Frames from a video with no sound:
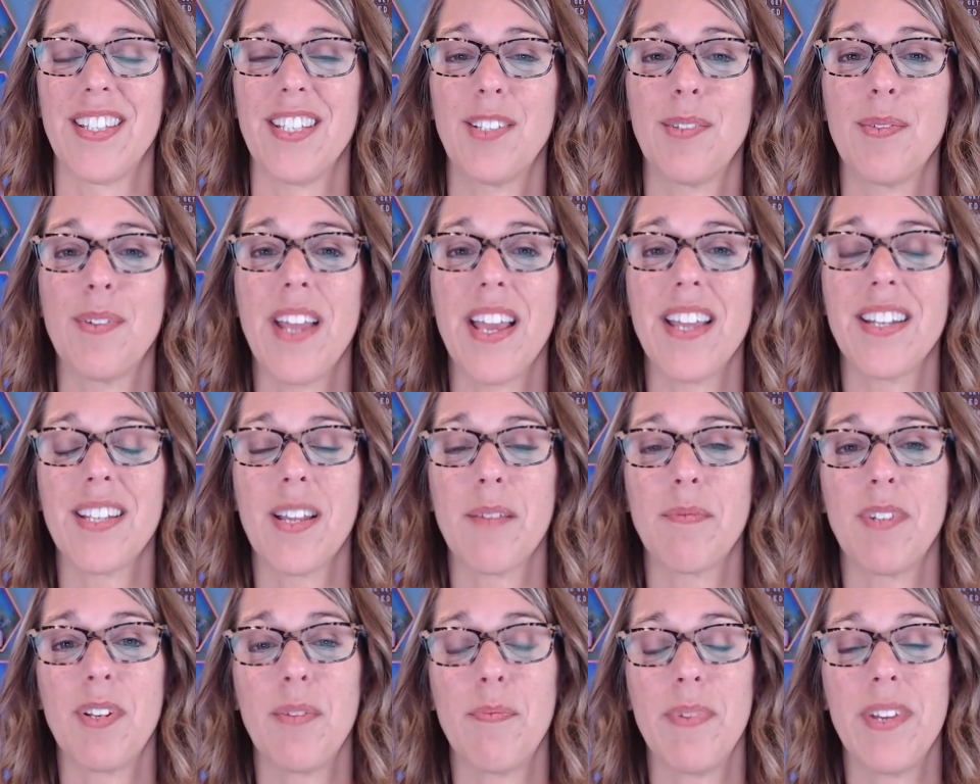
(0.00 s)
This would end
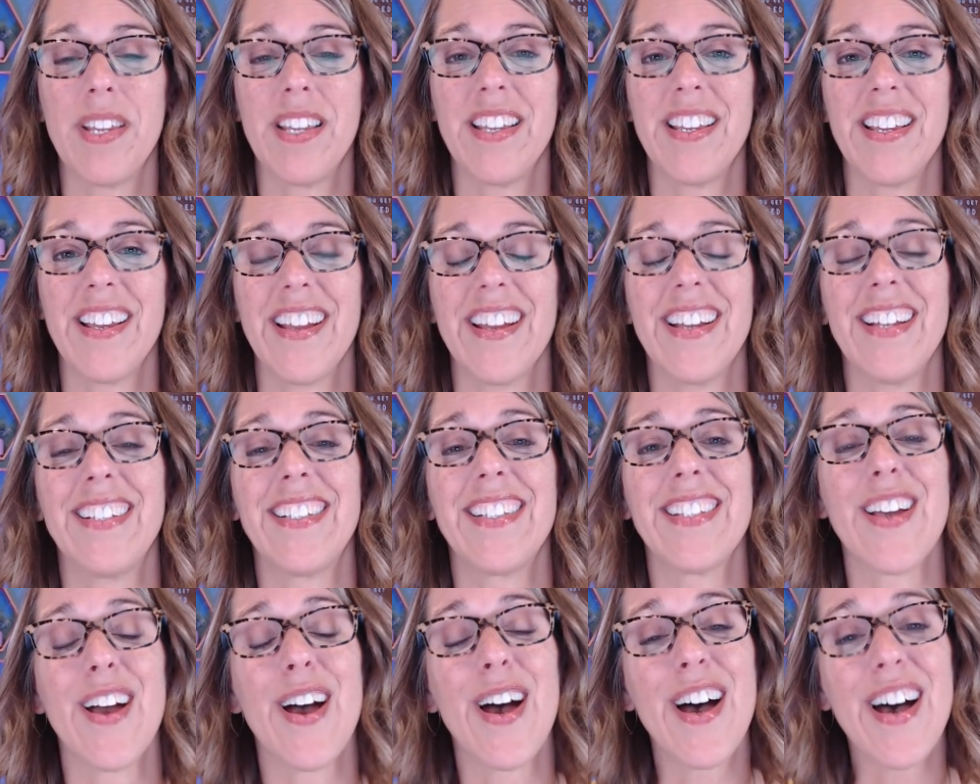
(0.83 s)
up to be a
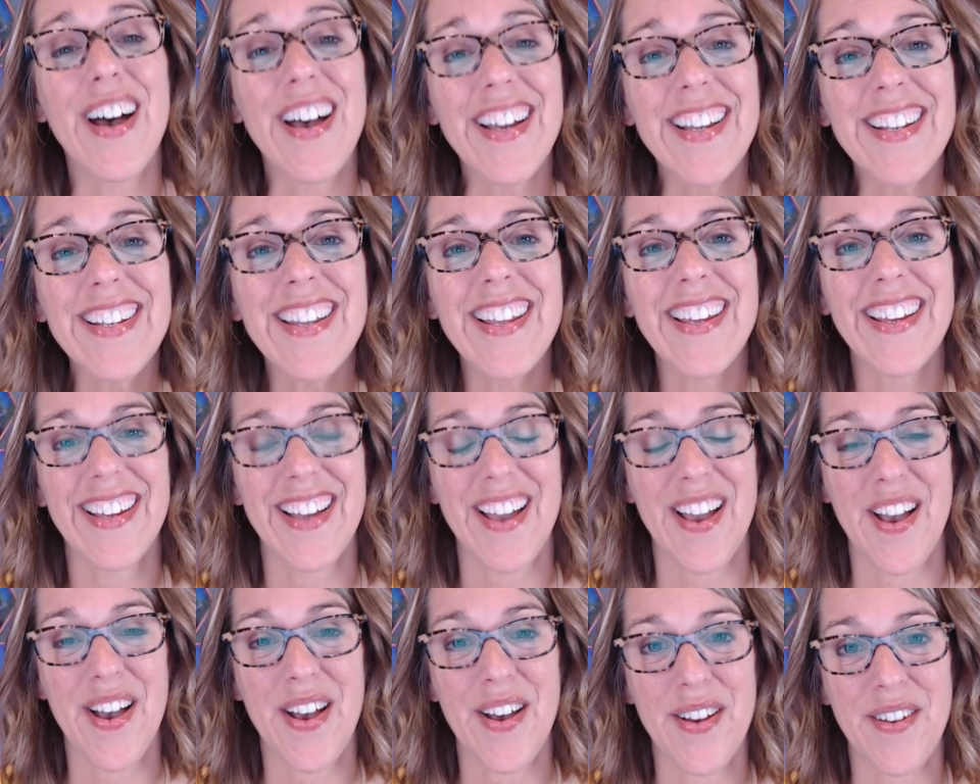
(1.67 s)
ton
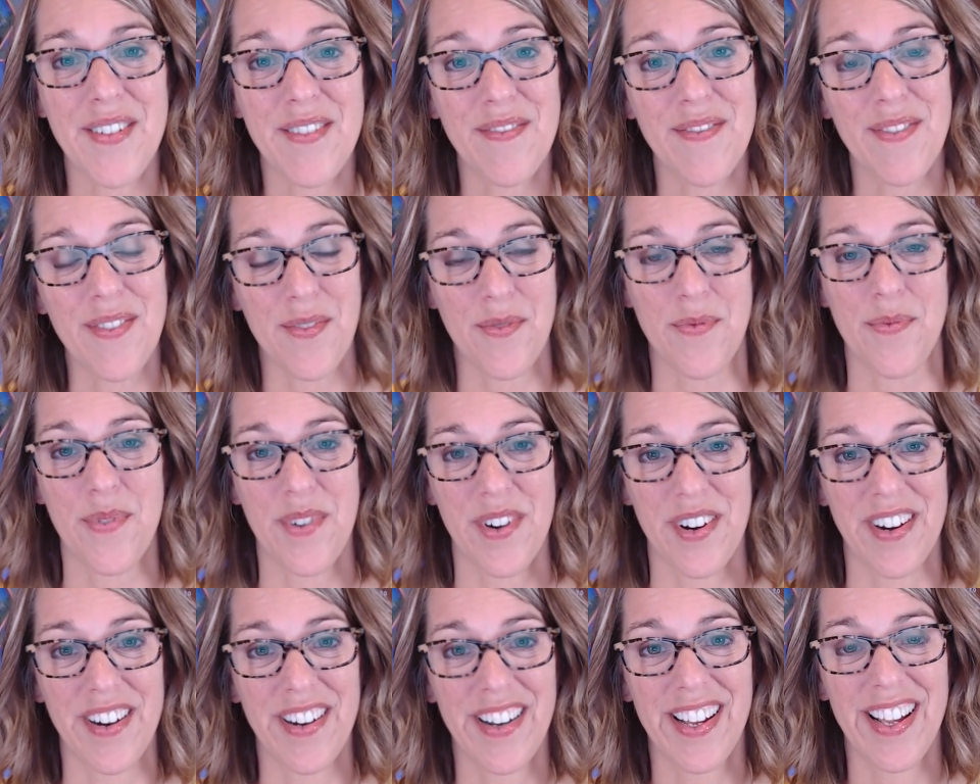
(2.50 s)
of
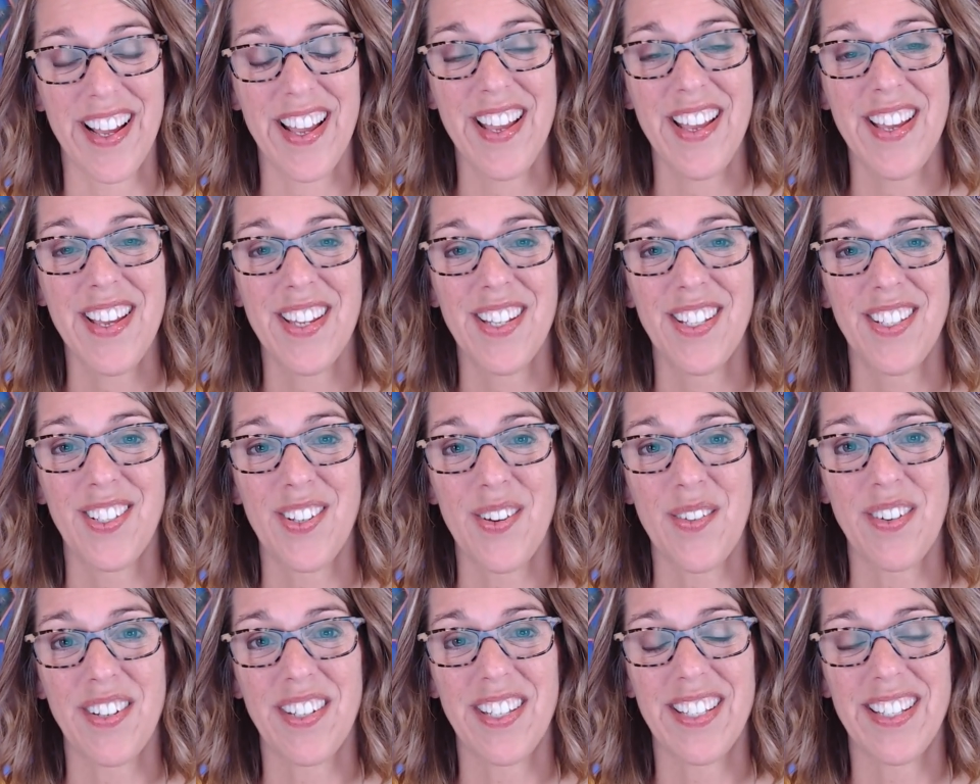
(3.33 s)
work.
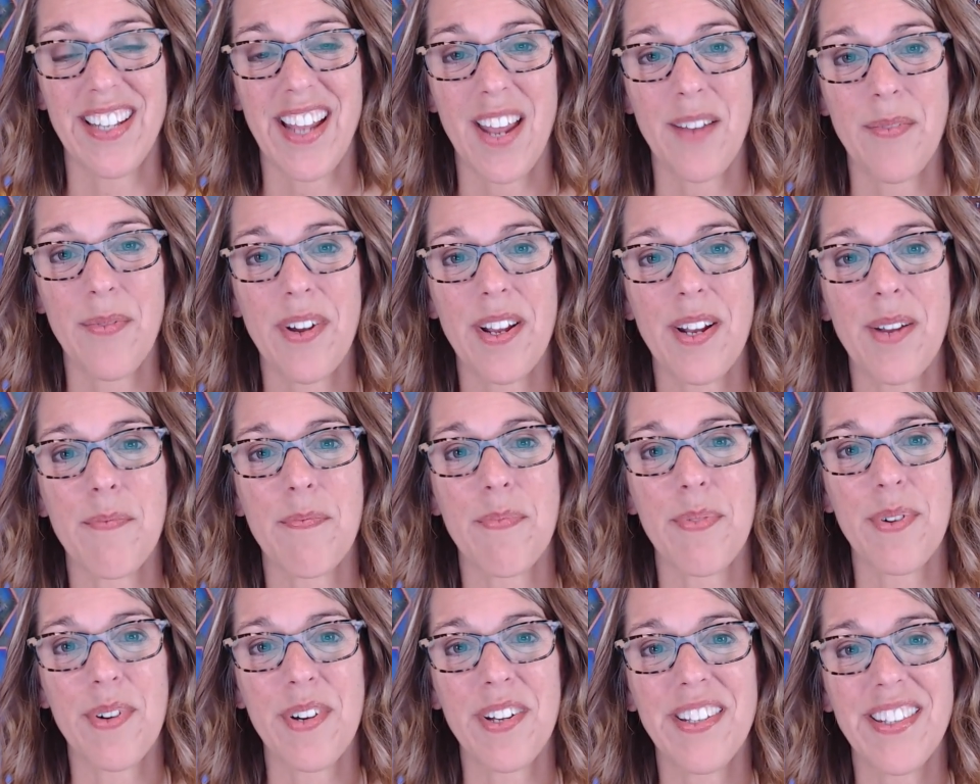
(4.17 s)
So instead, we're going to
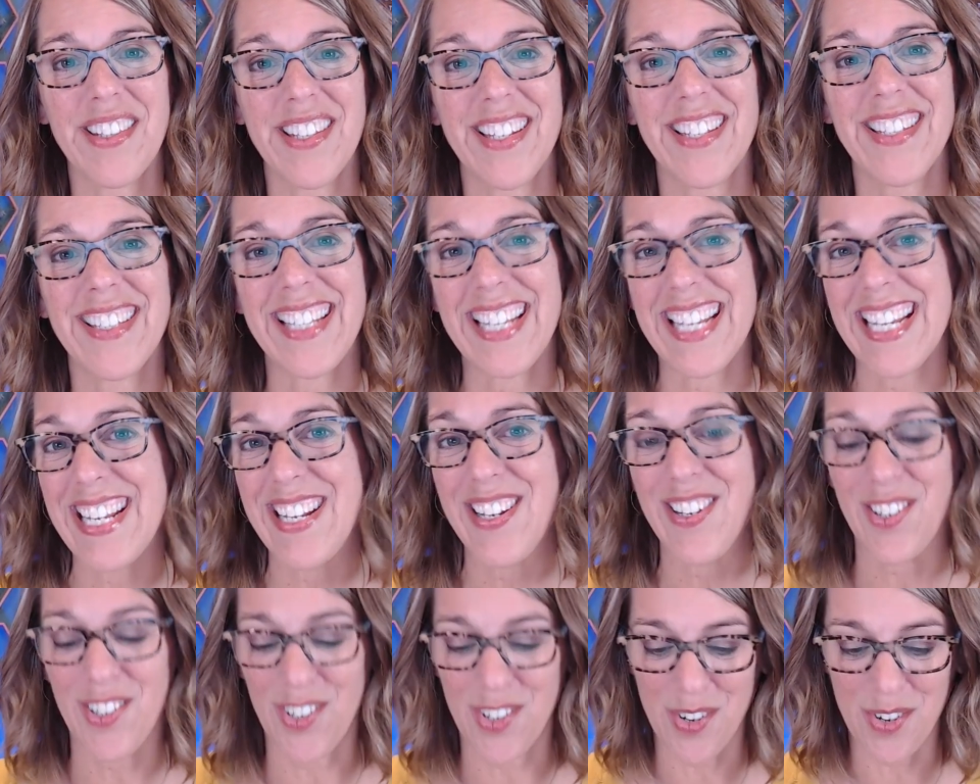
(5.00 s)
put this
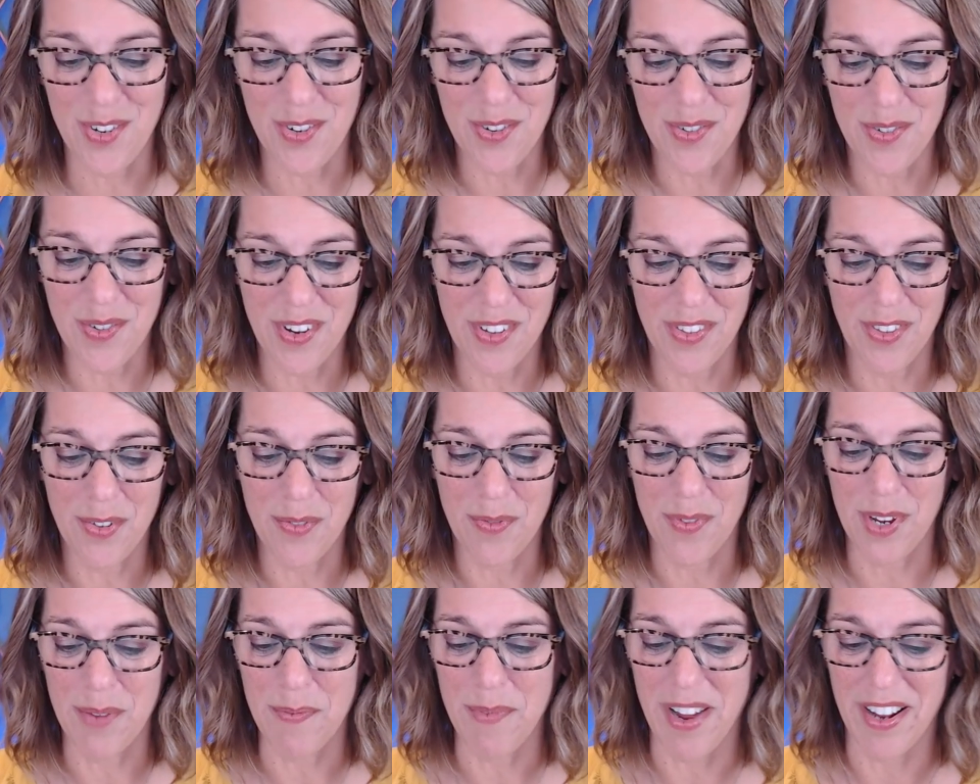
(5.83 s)
into the
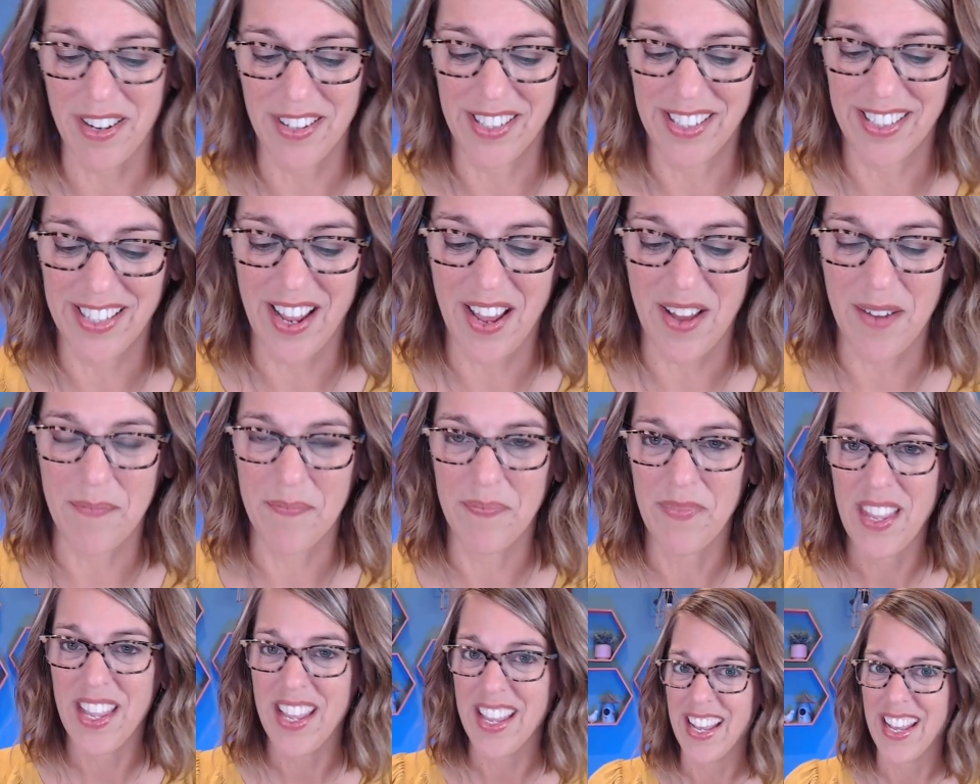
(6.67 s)
Riemann sum.